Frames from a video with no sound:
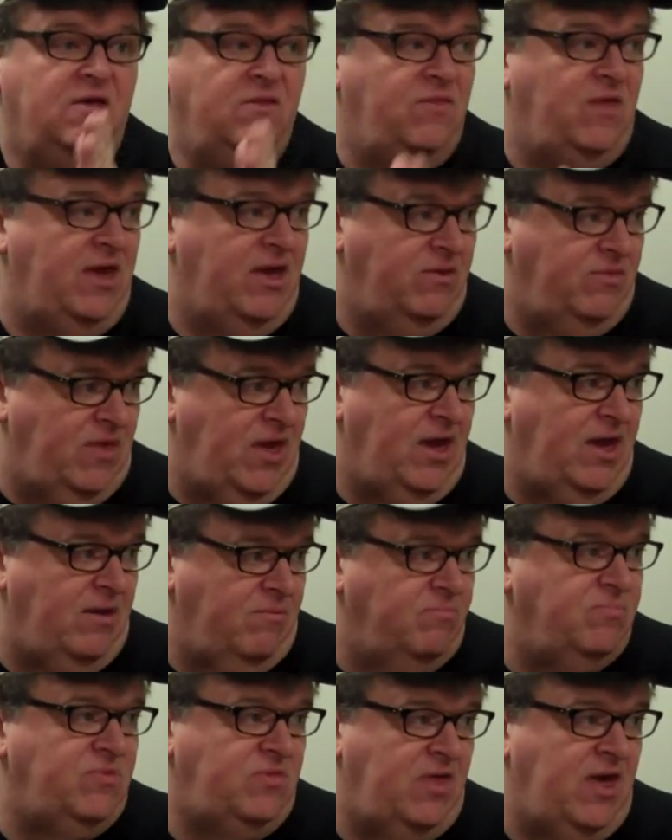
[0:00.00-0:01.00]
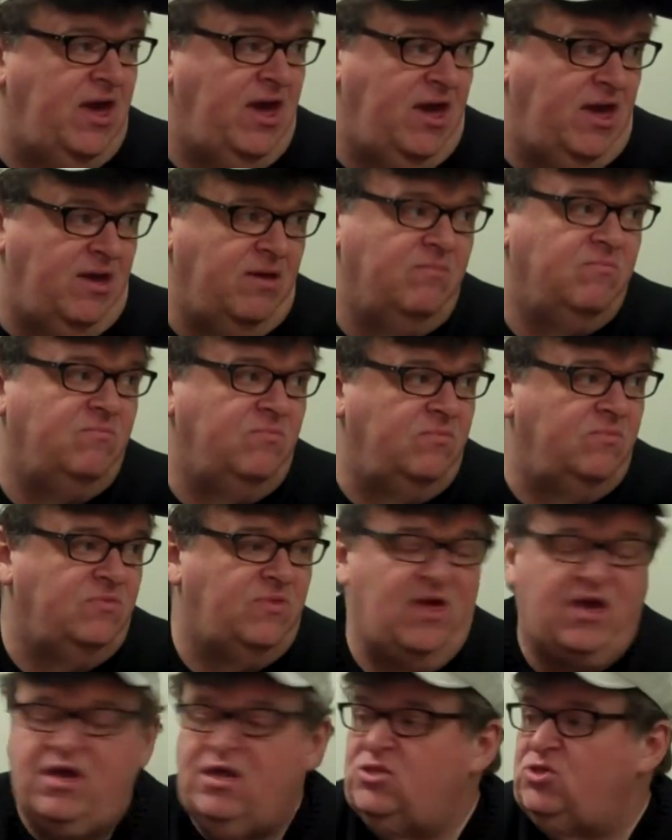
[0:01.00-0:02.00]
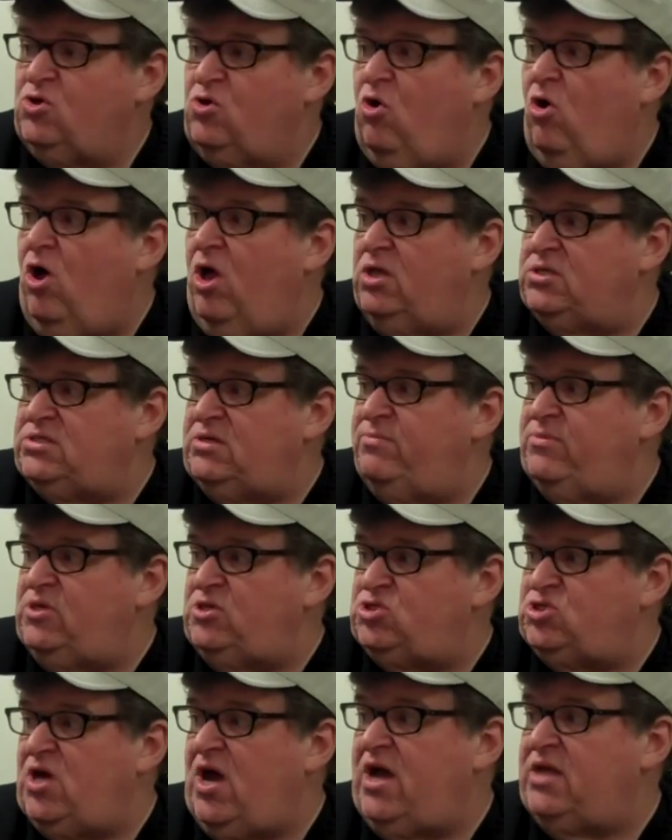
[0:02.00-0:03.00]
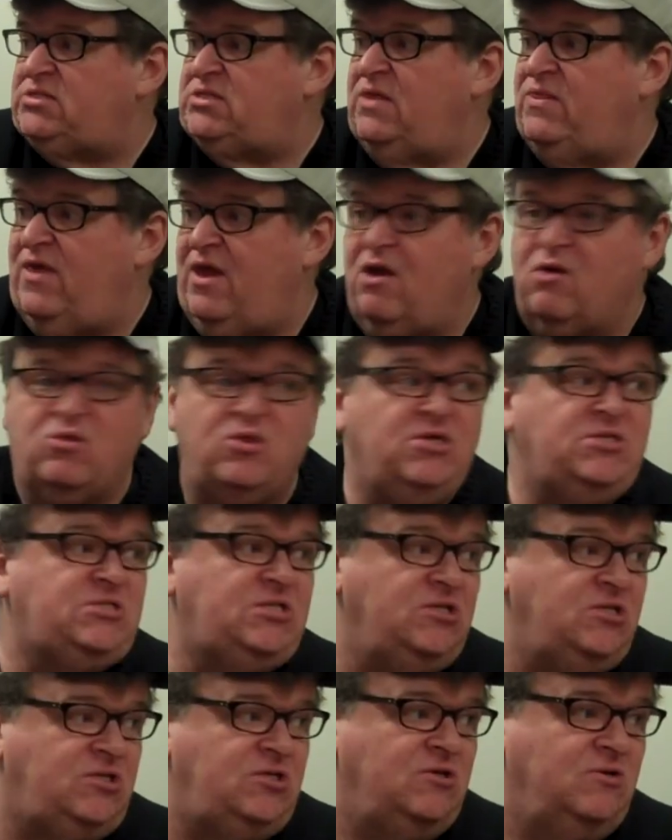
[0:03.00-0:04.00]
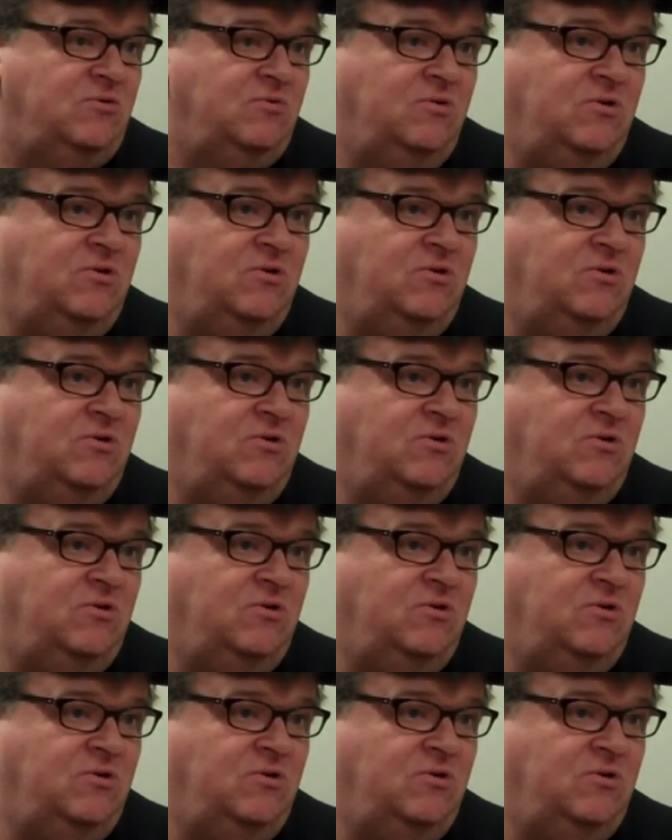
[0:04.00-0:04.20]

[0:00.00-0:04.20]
They get to call some of these shots, and they are listened to.